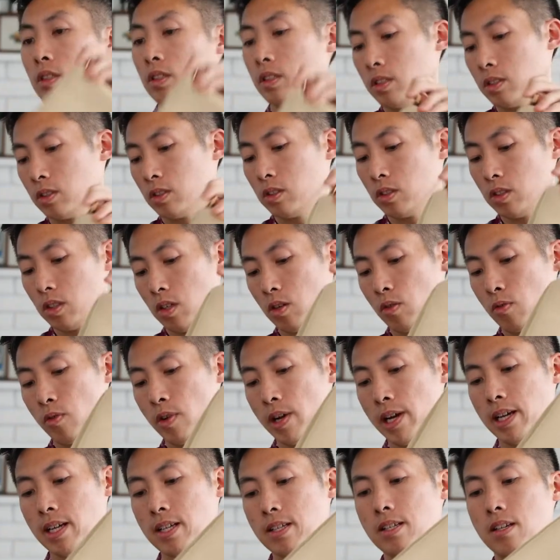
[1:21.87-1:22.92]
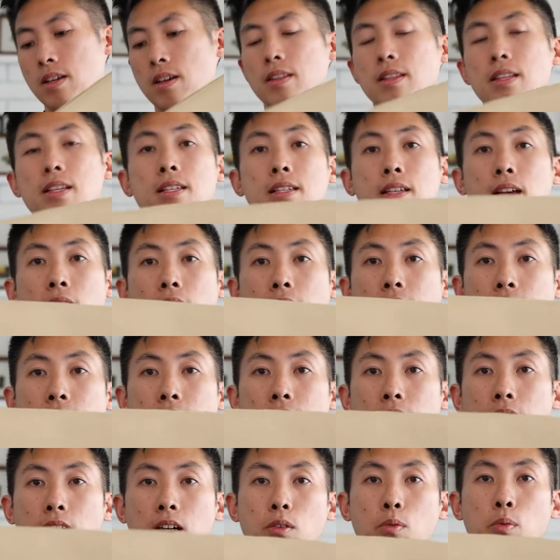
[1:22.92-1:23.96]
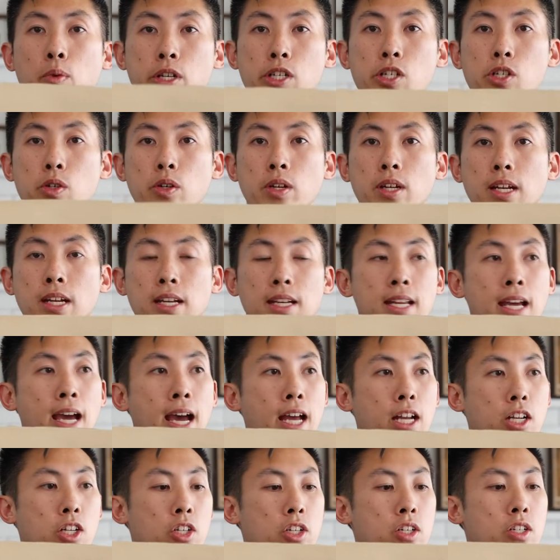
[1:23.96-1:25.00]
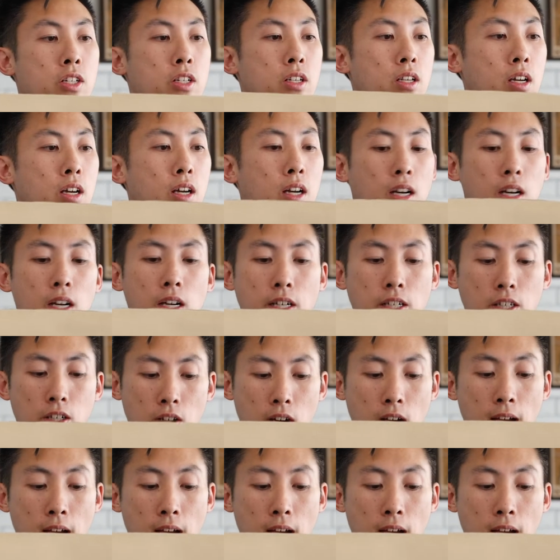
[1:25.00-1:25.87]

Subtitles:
little rings on the side here, which you can attach your